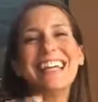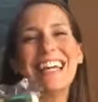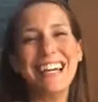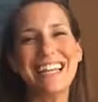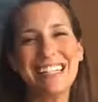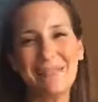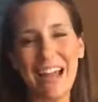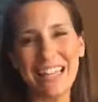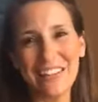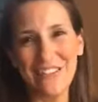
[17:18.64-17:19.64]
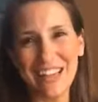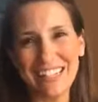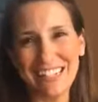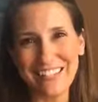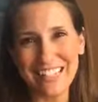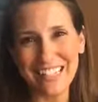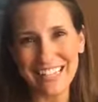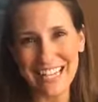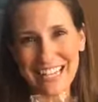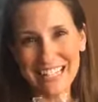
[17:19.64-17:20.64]
It got a smiley face. So this
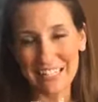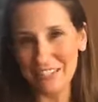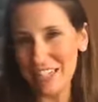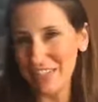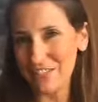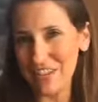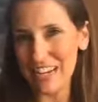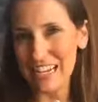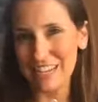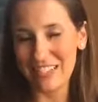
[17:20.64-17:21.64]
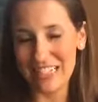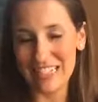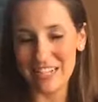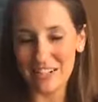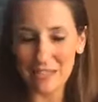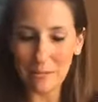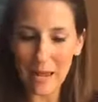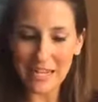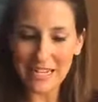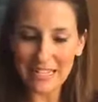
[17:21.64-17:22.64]
is gluten-free, and it was sealed.
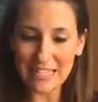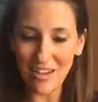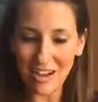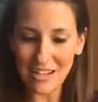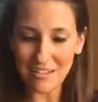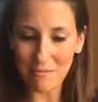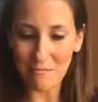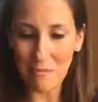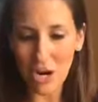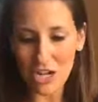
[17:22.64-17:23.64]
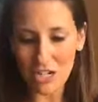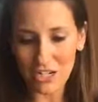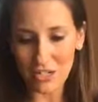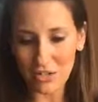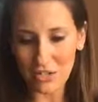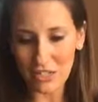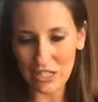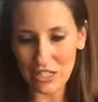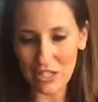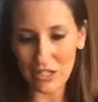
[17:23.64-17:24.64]
It is not marked or
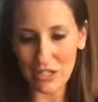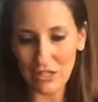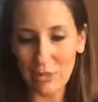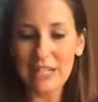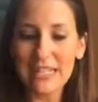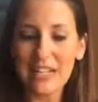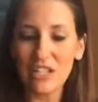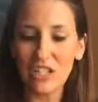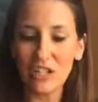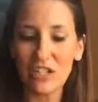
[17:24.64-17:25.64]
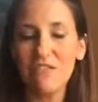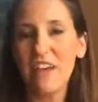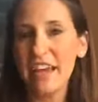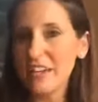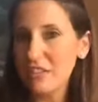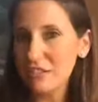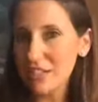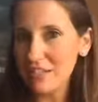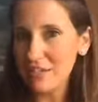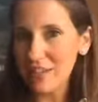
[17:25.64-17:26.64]
well, it's not certified
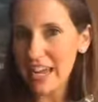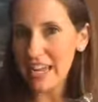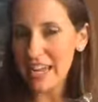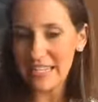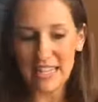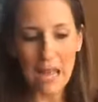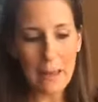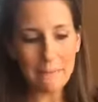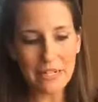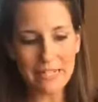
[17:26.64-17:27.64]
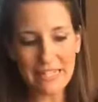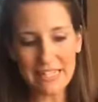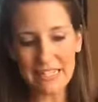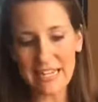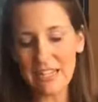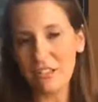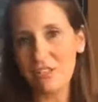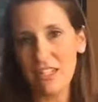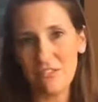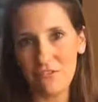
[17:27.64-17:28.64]
gluten-free, I guess, but it does say
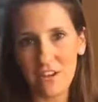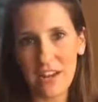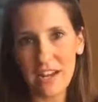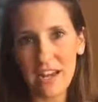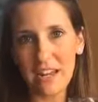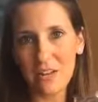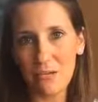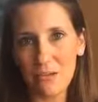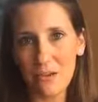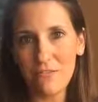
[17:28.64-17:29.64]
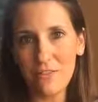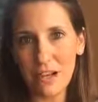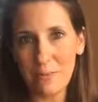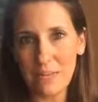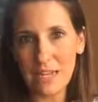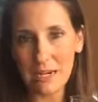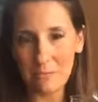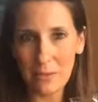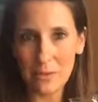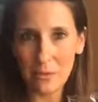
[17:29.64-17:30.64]
gluten-free. And in order for a company to
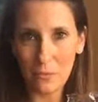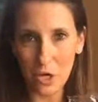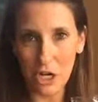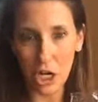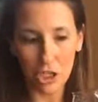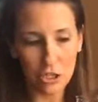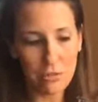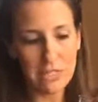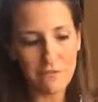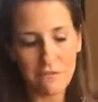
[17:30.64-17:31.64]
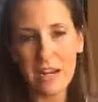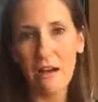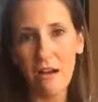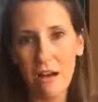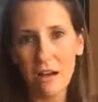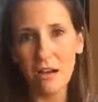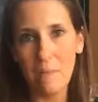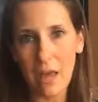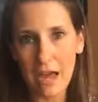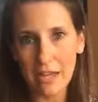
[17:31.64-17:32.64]
put the word gluten-free on a
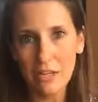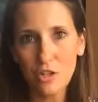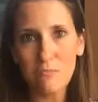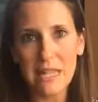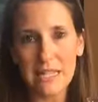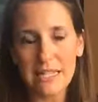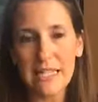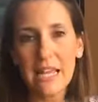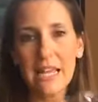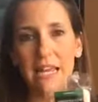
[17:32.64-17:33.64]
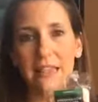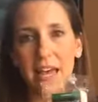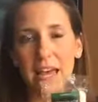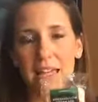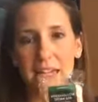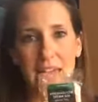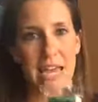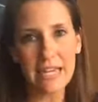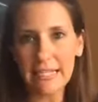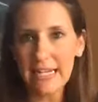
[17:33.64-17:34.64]
package means that it
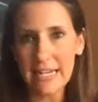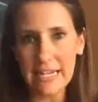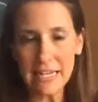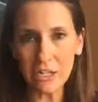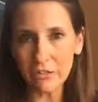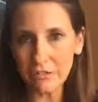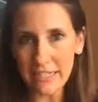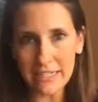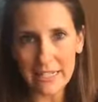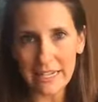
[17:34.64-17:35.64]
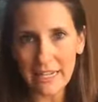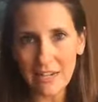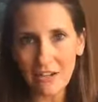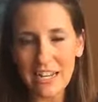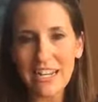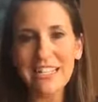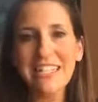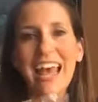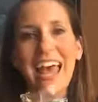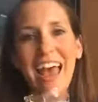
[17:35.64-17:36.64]
can't contain any gluten-containing ingredients,
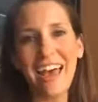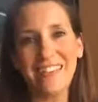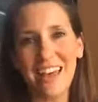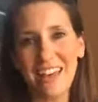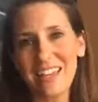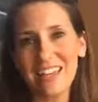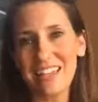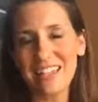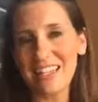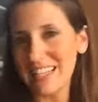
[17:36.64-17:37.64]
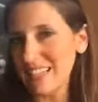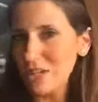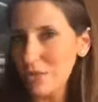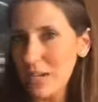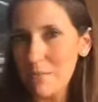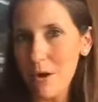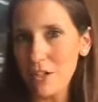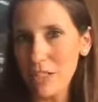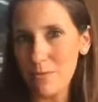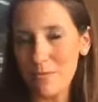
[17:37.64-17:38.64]
and that it is less than 20
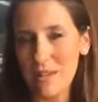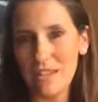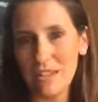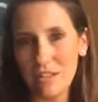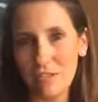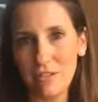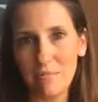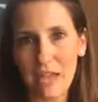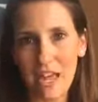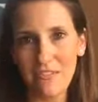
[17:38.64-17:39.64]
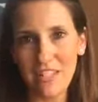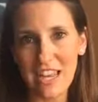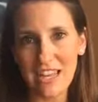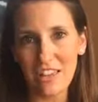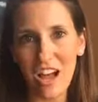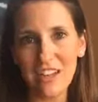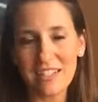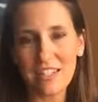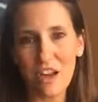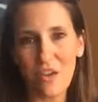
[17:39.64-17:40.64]
parts per million gluten by FDA law.
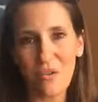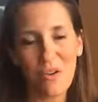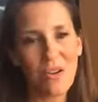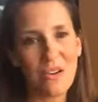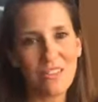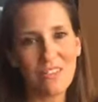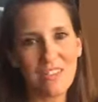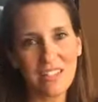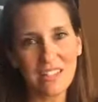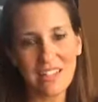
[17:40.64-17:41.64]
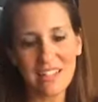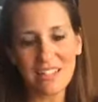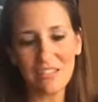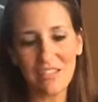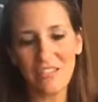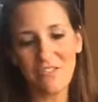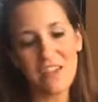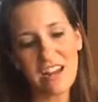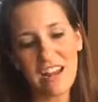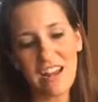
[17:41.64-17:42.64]
So this is
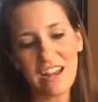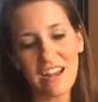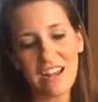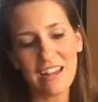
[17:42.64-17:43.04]
gluten-free.